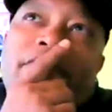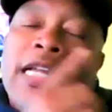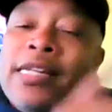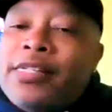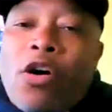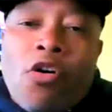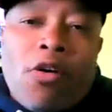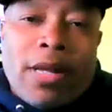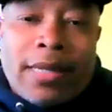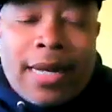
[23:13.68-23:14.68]
And this is a whole
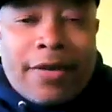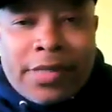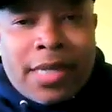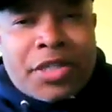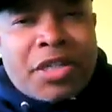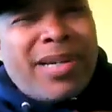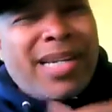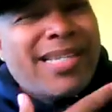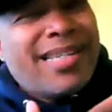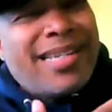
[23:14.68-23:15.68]
other conversation, but
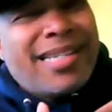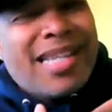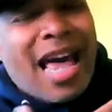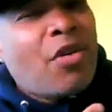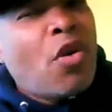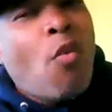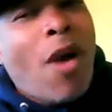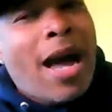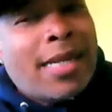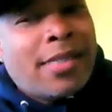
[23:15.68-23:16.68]
it's I don't know
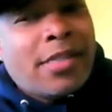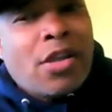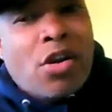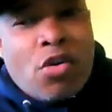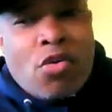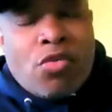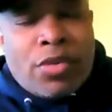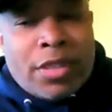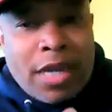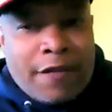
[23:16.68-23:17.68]
why it's so
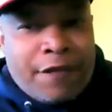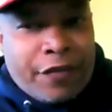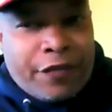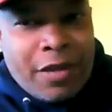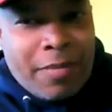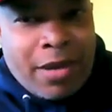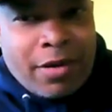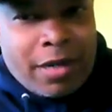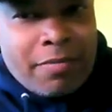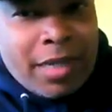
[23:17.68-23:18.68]
tough for female
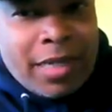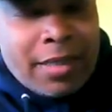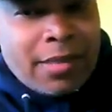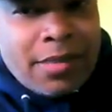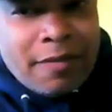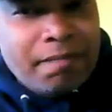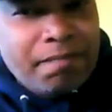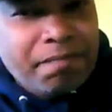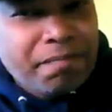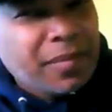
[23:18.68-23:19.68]
comedians.
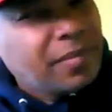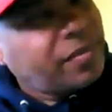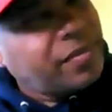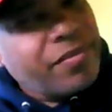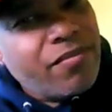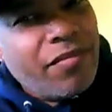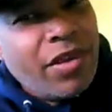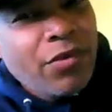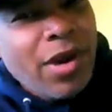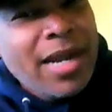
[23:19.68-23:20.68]

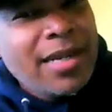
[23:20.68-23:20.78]
Right?